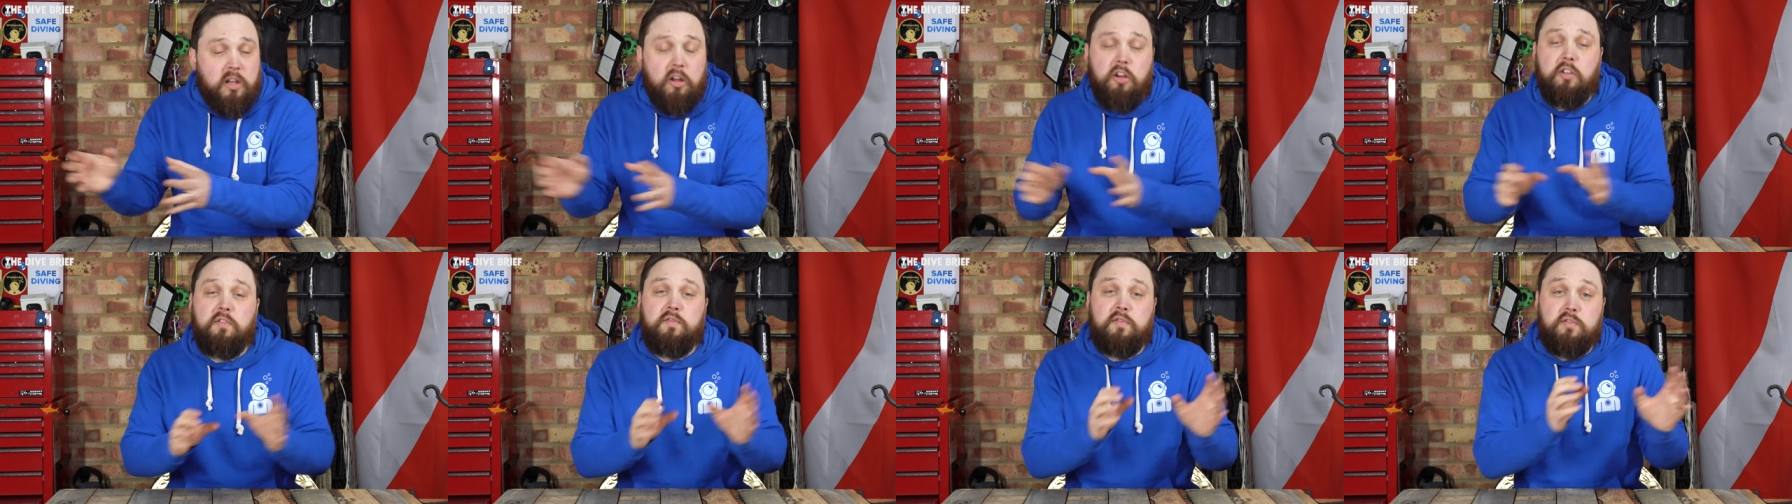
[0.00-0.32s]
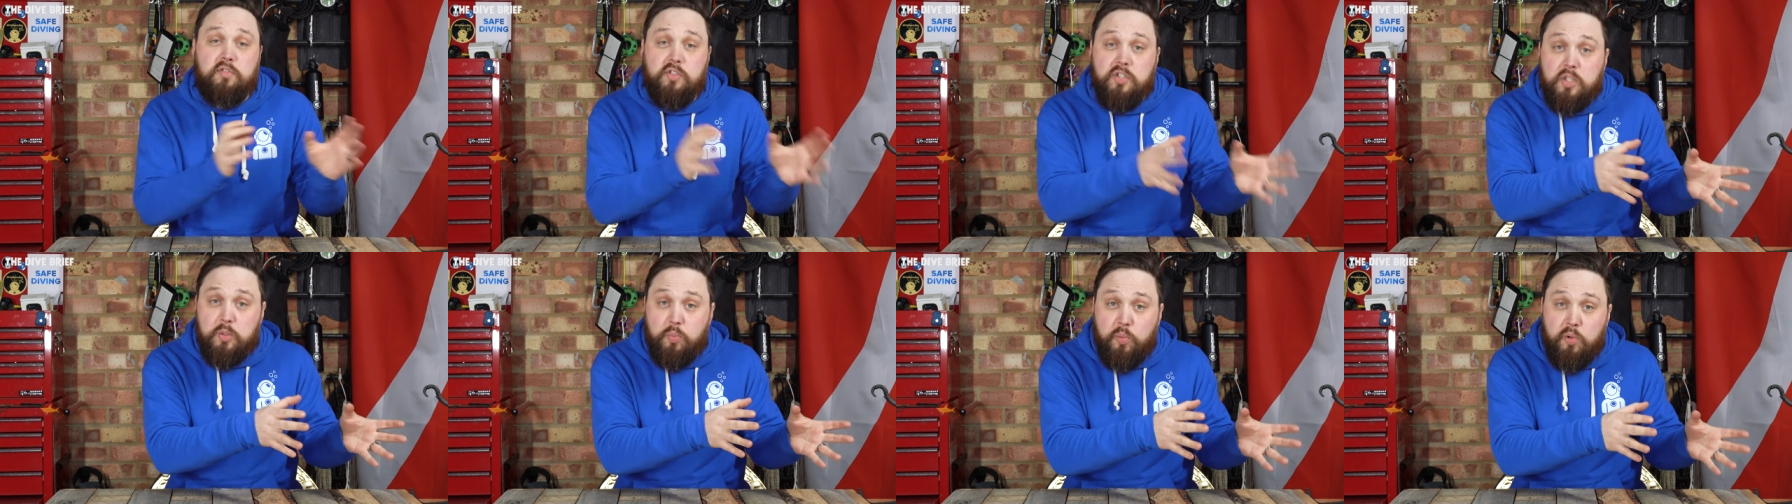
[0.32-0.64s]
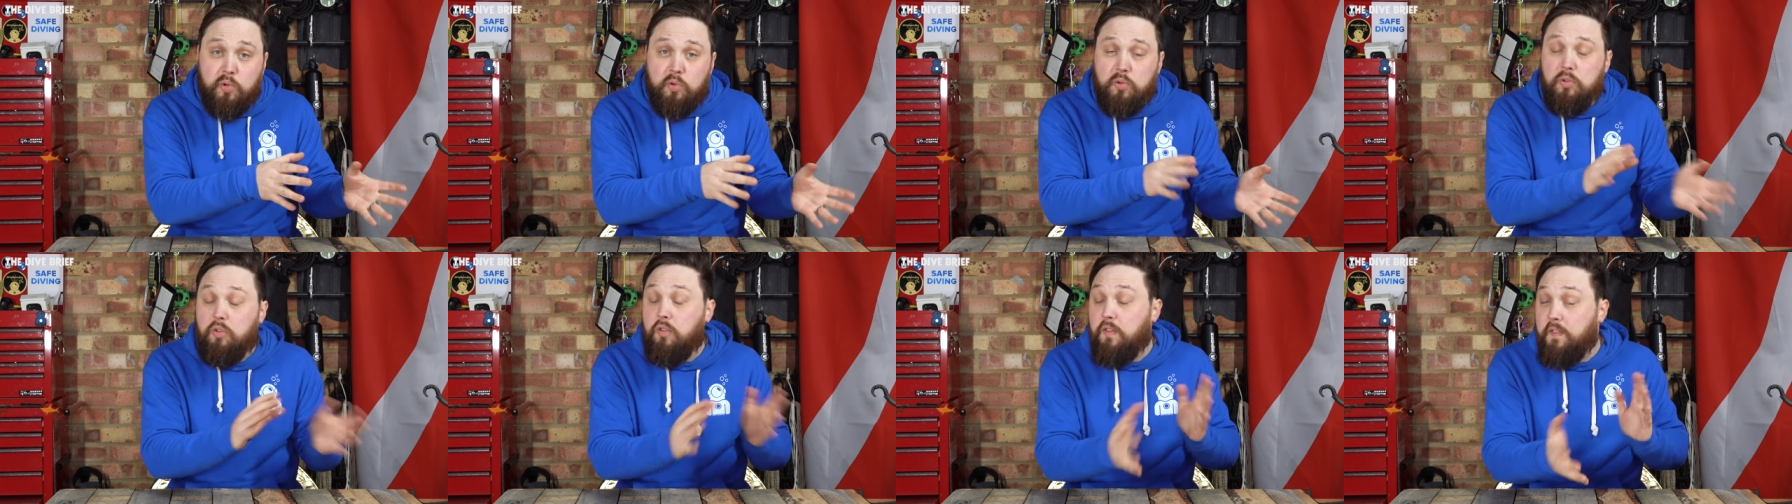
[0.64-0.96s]
over a
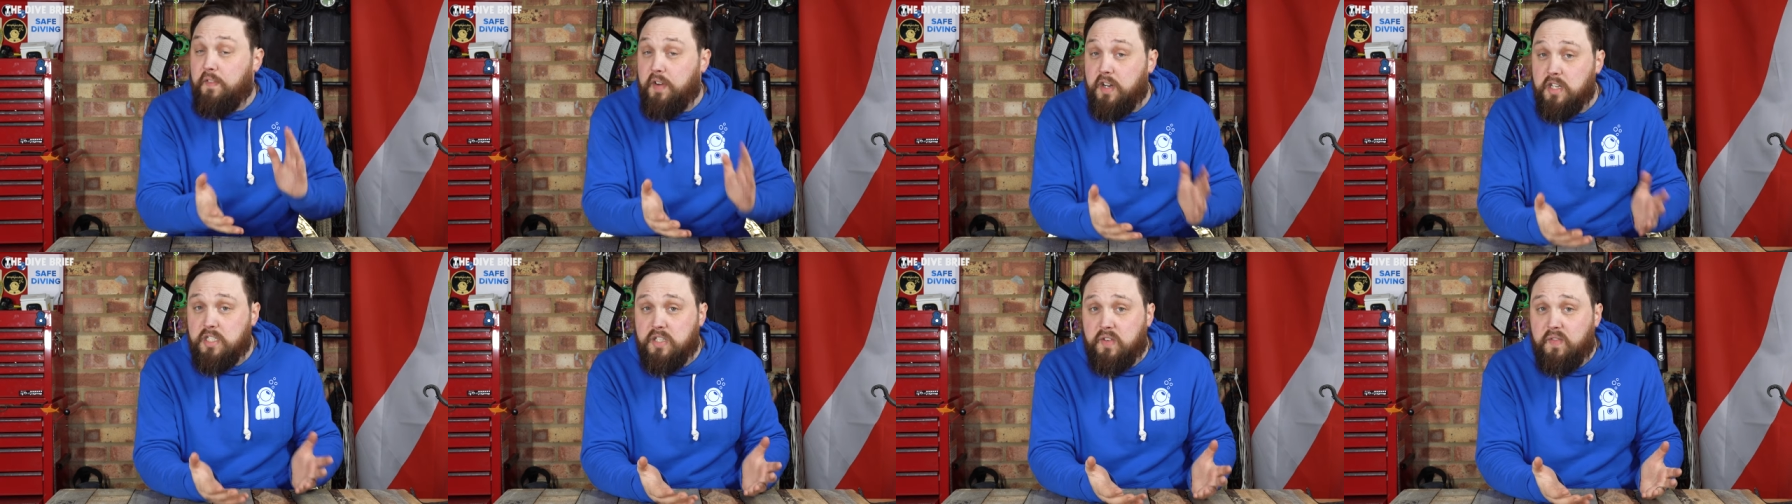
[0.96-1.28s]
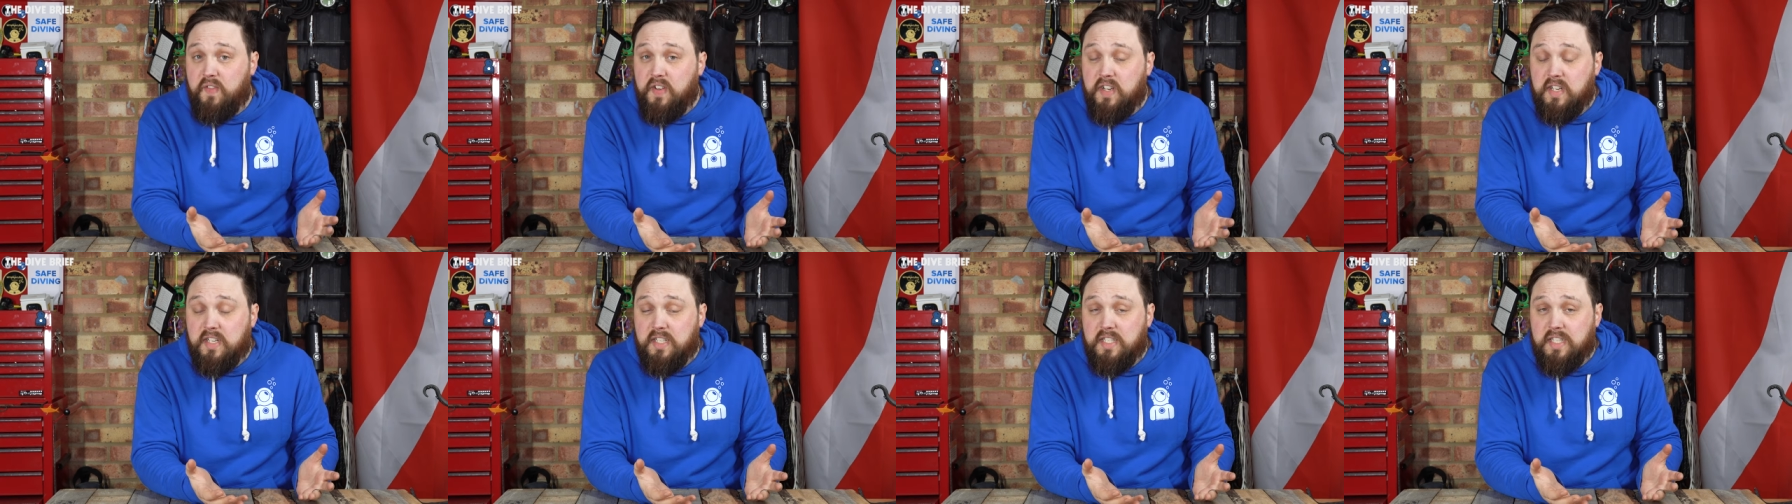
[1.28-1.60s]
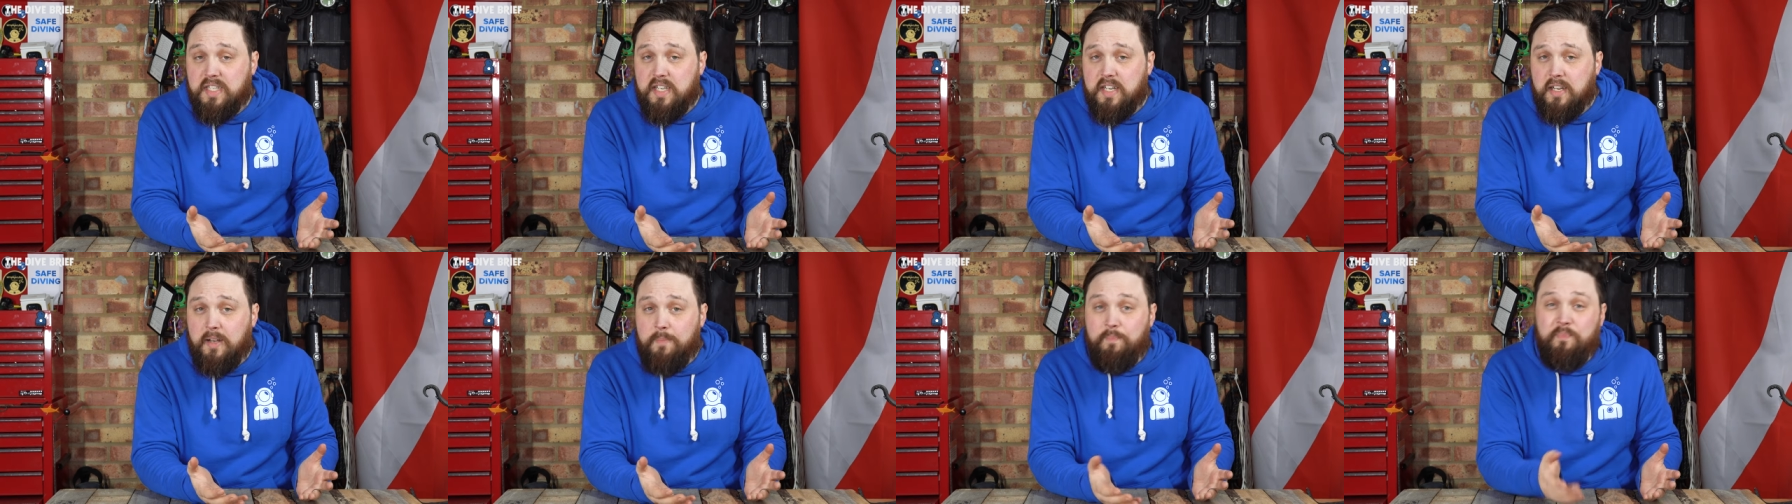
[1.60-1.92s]
spool or vice
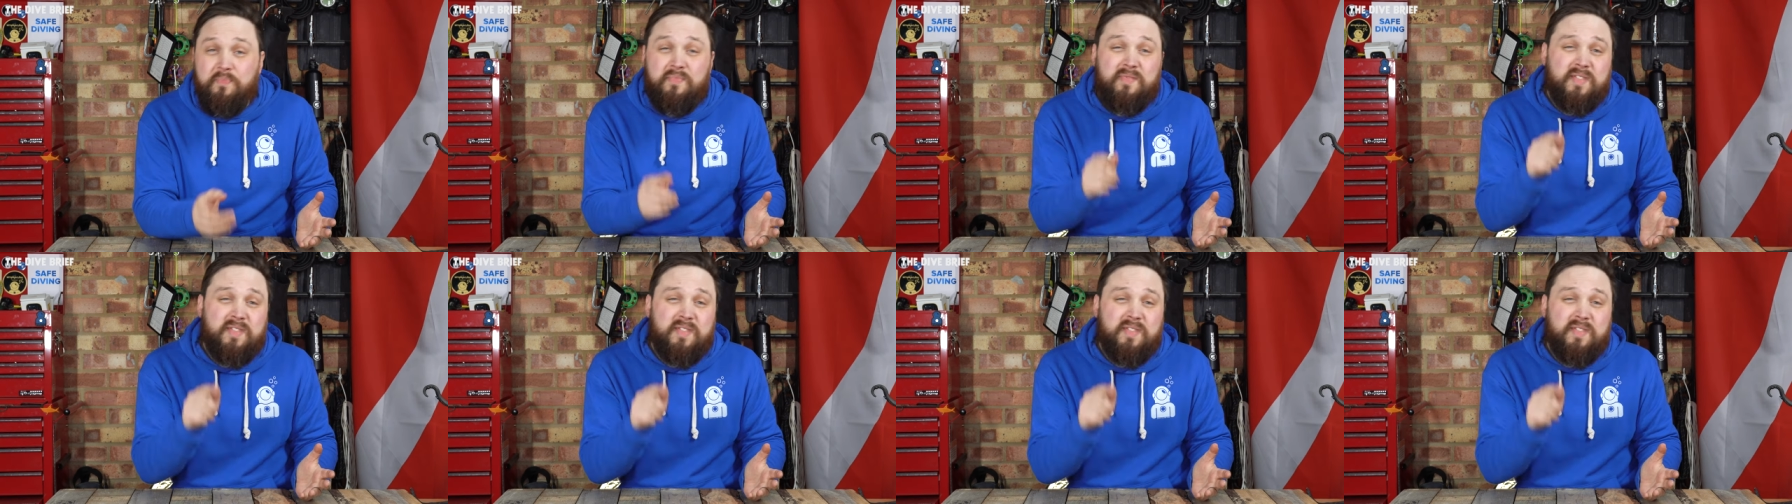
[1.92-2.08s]
versa.